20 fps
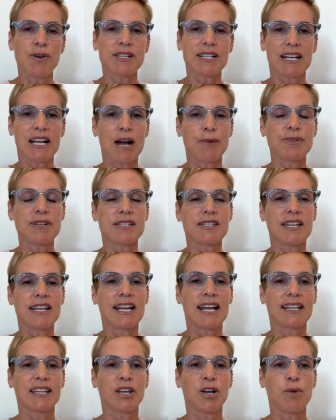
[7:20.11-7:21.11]
He's like, I was
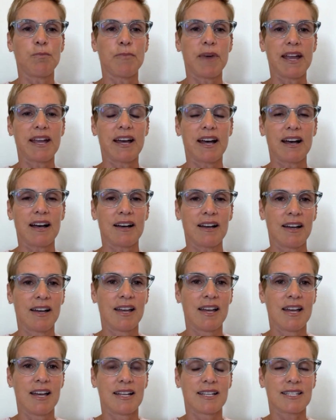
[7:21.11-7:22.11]
sitting at the Omega
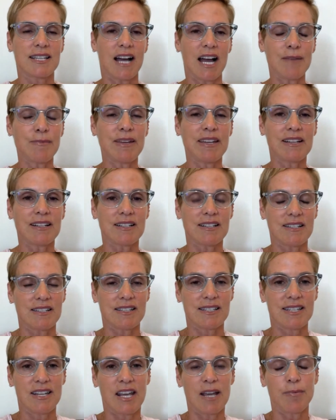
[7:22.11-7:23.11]
timing
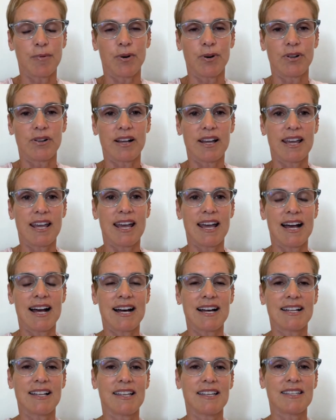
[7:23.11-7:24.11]
table
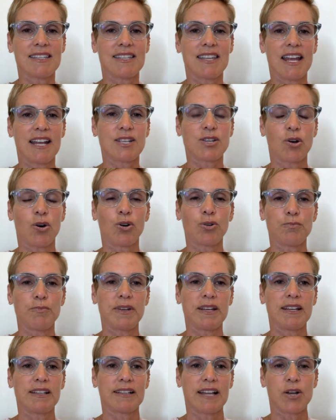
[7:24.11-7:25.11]
and they told
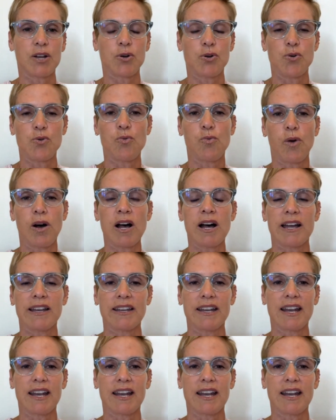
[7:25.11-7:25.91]
me like who won.